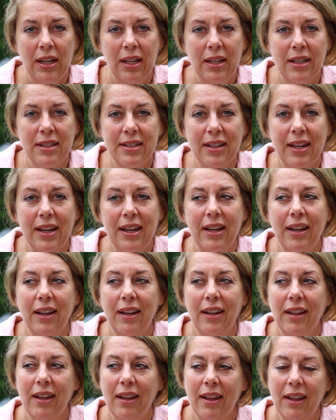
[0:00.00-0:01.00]
It's like,
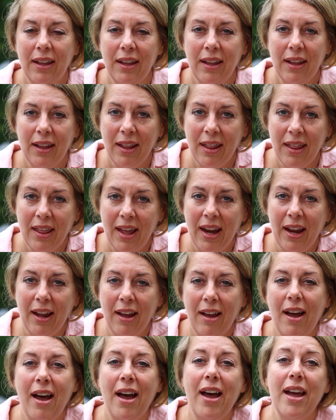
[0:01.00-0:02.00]
thank
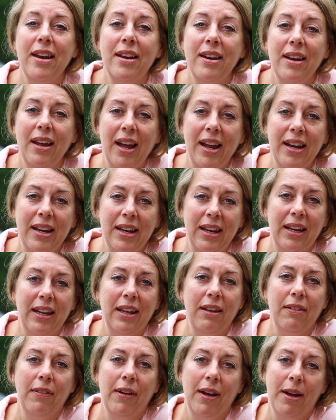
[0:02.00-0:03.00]
God I didn't
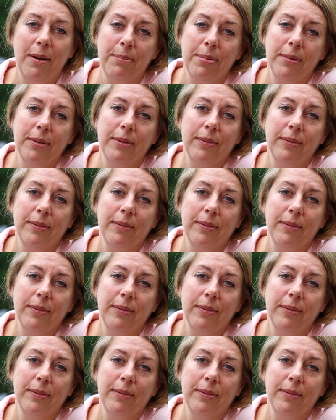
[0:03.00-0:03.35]
give up.